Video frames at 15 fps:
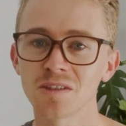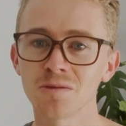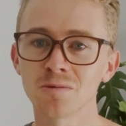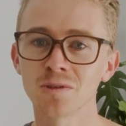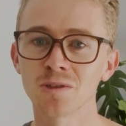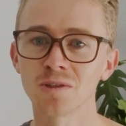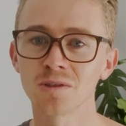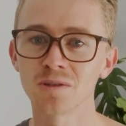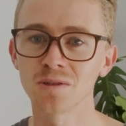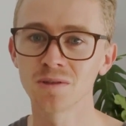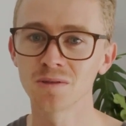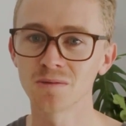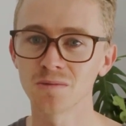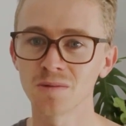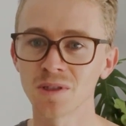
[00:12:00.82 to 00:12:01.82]
wrong
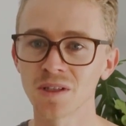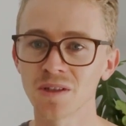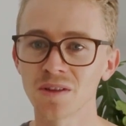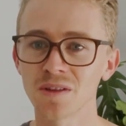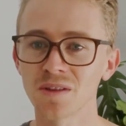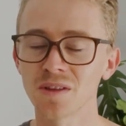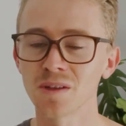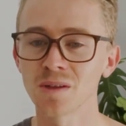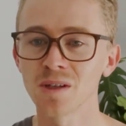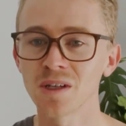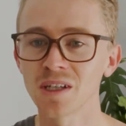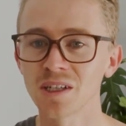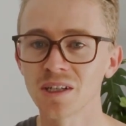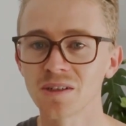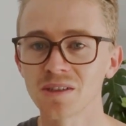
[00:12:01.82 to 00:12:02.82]
with the
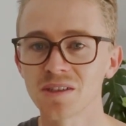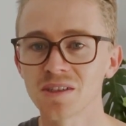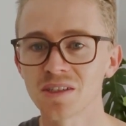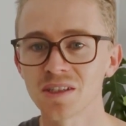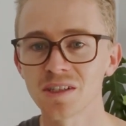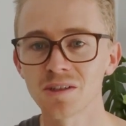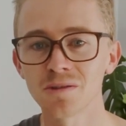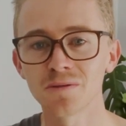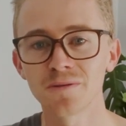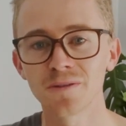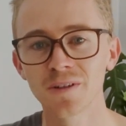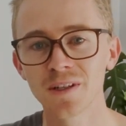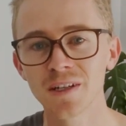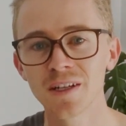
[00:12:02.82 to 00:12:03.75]
LiDAR itself,